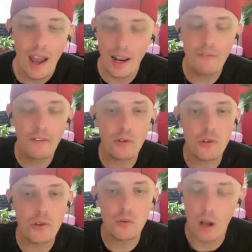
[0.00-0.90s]
and I
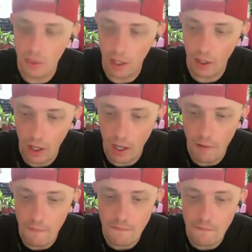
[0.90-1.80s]
felt drawn there. And
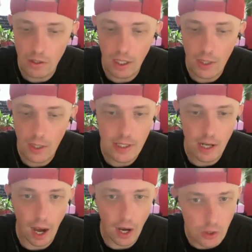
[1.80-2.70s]
I felt like it was
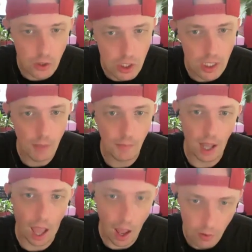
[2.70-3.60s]
an energy
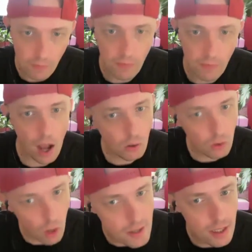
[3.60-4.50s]
coming out of that
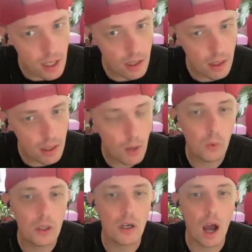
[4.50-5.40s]
closet that
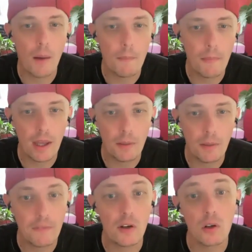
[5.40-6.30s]
would not make
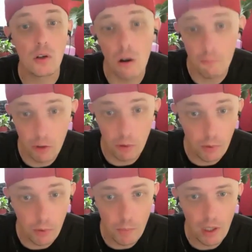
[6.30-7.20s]
me feel
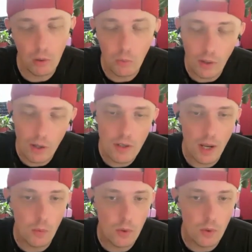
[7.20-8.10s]
comfortable to be around.
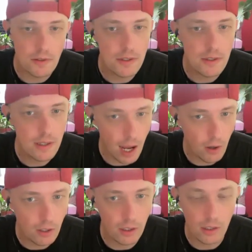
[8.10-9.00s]
I wasn't
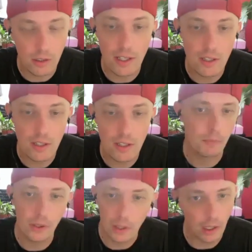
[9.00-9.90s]
scared and the lights were
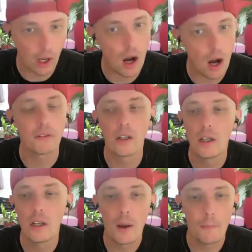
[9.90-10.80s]
completely off.
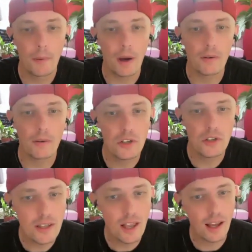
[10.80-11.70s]
But
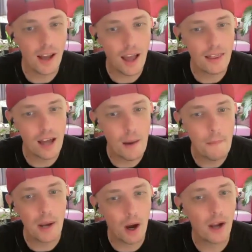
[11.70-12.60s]
just I let
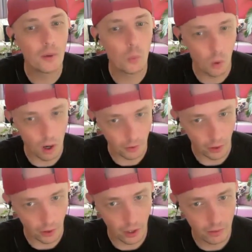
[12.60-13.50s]
my mind
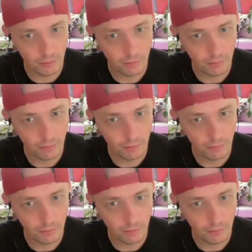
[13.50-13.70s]
wander.